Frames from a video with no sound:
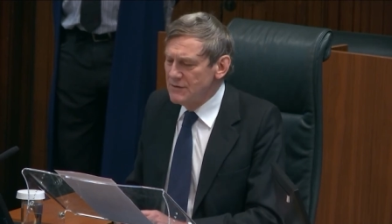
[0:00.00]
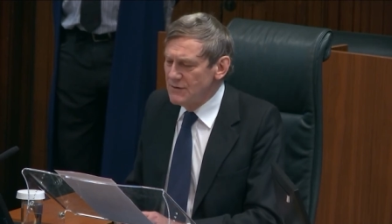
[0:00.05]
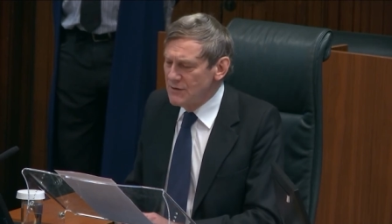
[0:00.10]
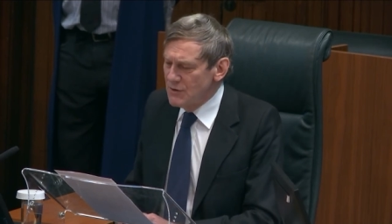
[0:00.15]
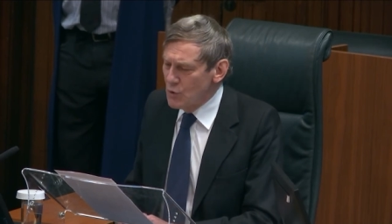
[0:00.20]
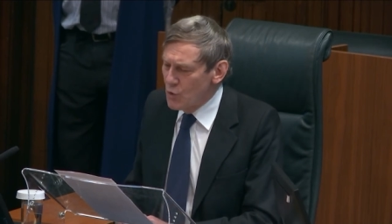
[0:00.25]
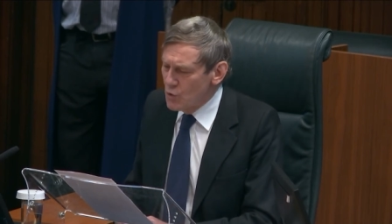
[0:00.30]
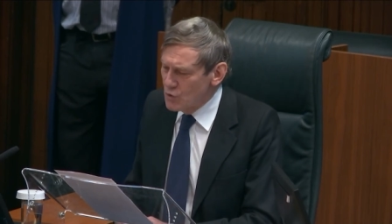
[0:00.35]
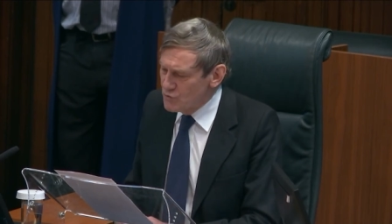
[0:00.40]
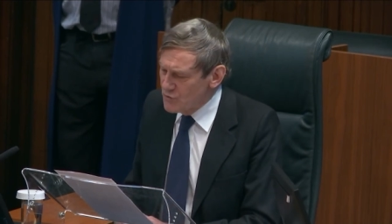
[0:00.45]

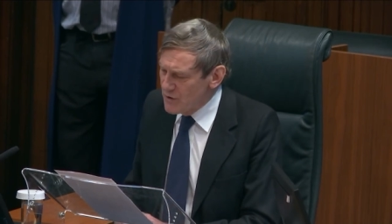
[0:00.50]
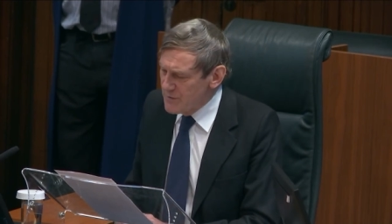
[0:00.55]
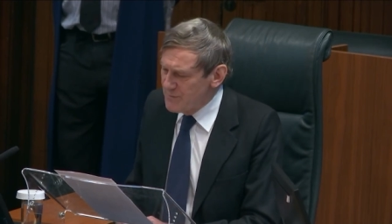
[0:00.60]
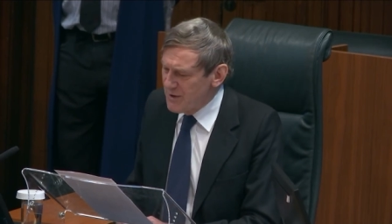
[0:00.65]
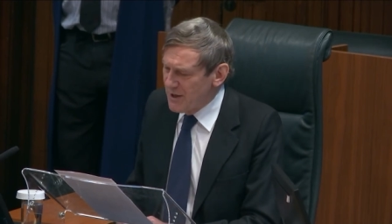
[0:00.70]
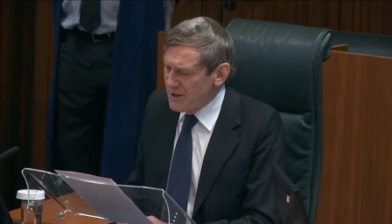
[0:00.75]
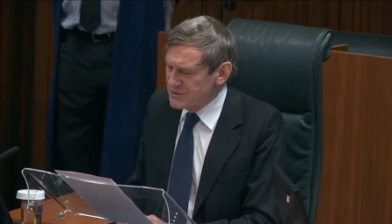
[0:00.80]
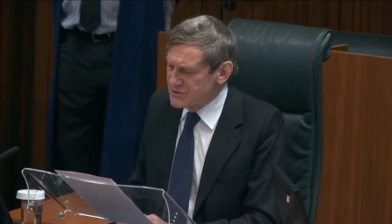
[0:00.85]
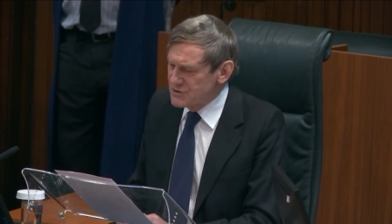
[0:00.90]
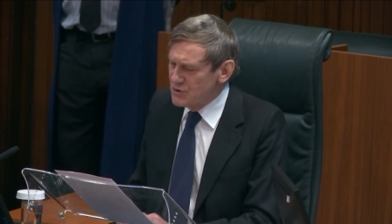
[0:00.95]
The ordinary
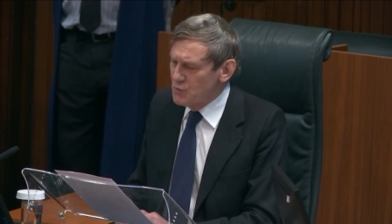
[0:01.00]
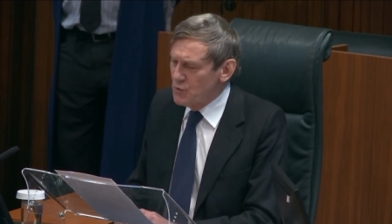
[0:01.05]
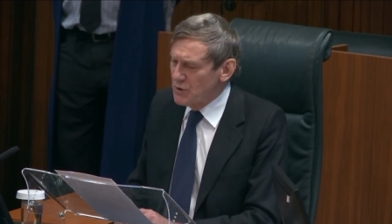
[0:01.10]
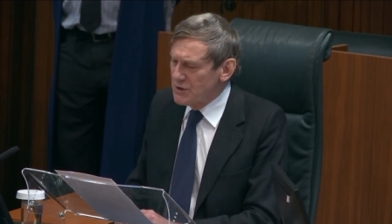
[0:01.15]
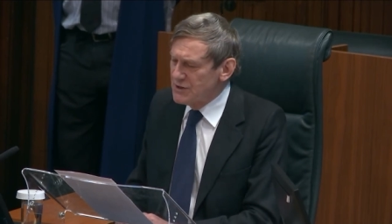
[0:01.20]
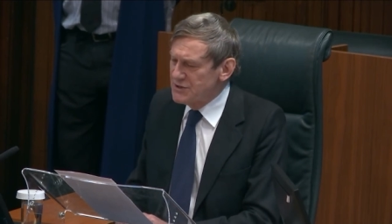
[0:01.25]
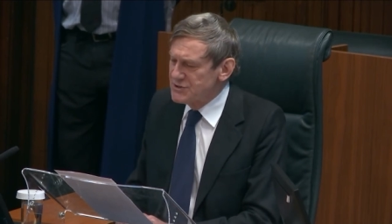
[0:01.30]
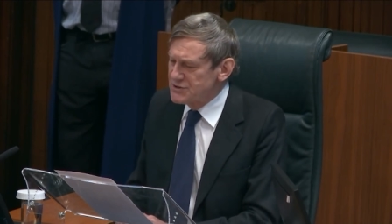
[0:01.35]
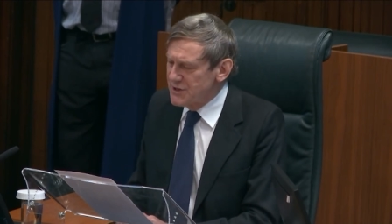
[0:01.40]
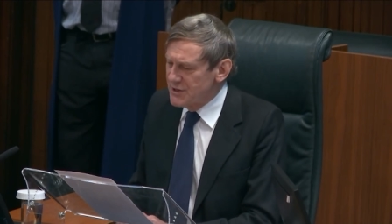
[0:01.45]
person
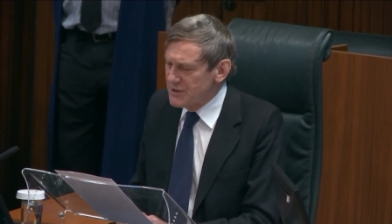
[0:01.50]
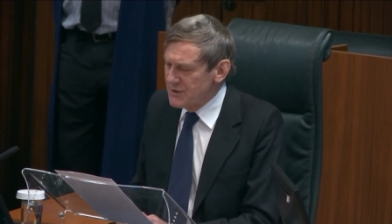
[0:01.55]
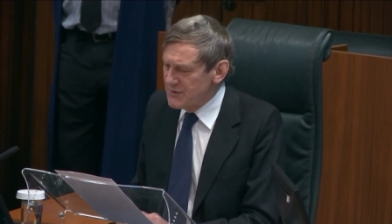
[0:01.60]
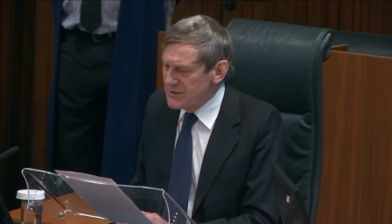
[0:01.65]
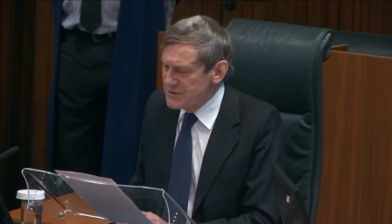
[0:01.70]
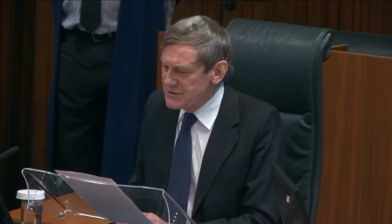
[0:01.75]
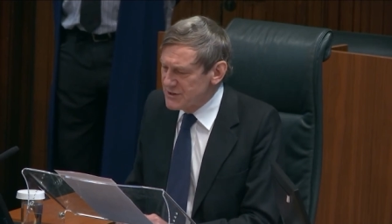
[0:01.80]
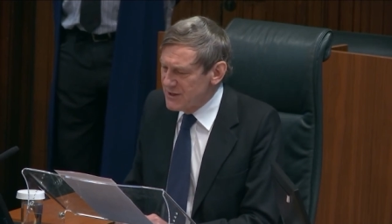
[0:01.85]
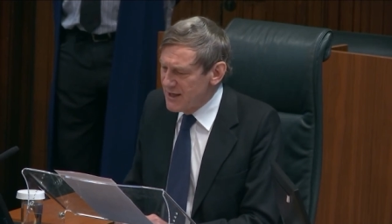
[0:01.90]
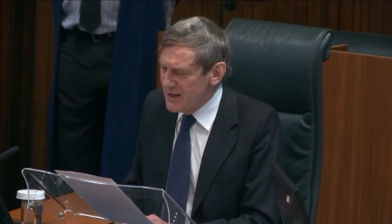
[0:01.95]
would consider
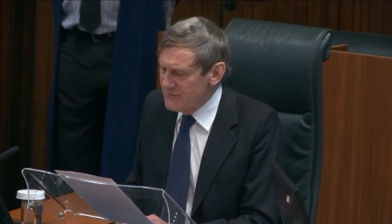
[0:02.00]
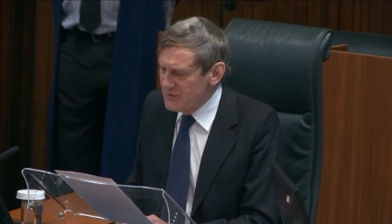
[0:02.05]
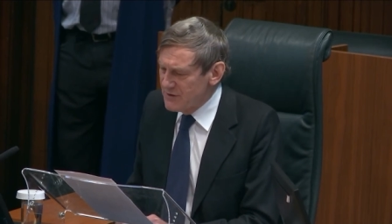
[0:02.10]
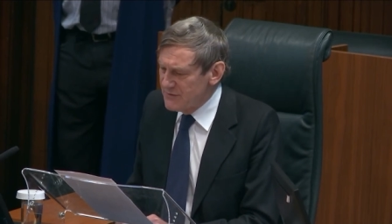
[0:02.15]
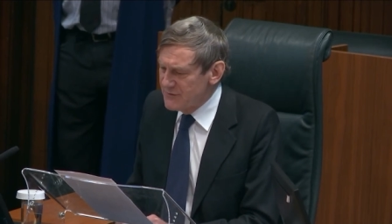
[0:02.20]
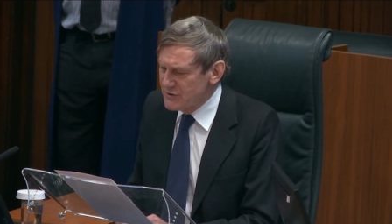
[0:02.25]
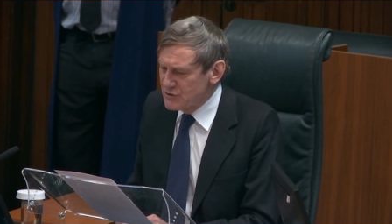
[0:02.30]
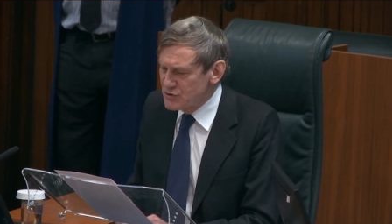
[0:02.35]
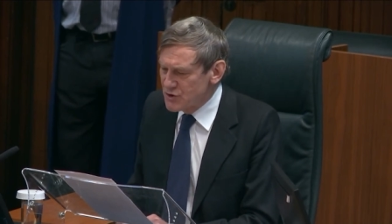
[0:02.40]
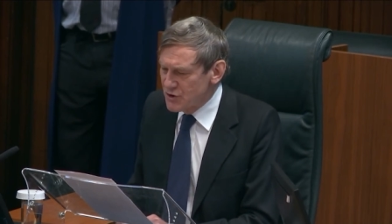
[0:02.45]
this level
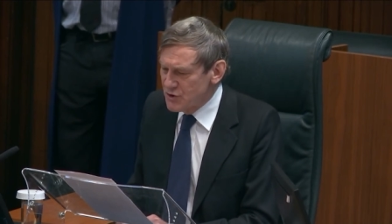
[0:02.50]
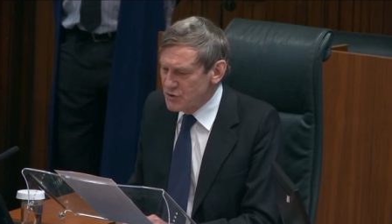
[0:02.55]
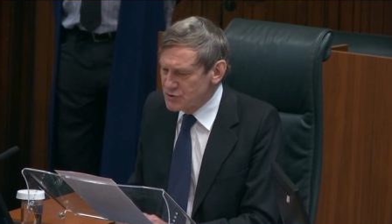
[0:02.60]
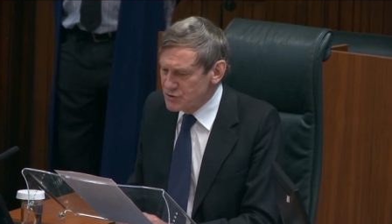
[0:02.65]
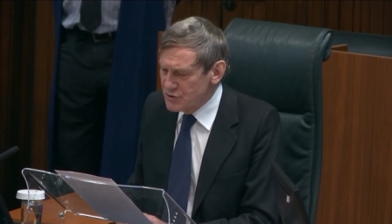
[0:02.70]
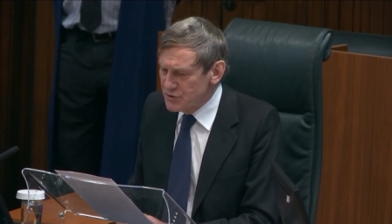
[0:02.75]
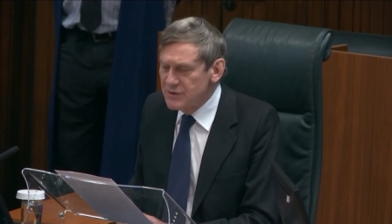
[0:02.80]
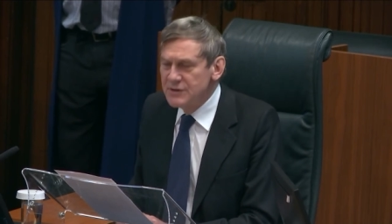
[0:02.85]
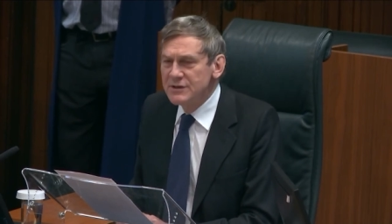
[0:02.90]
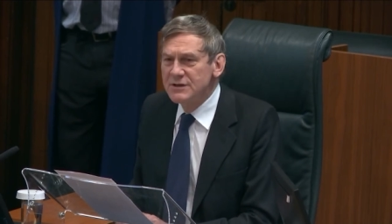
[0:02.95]
of
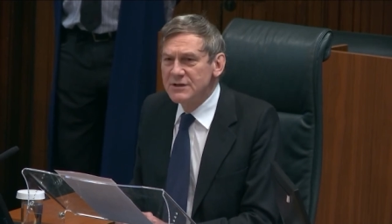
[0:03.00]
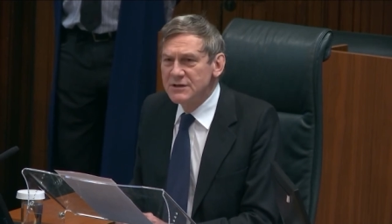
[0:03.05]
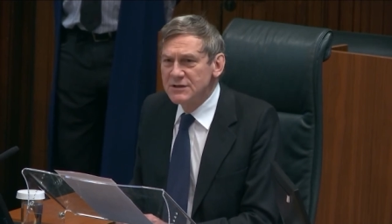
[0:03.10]
intrusion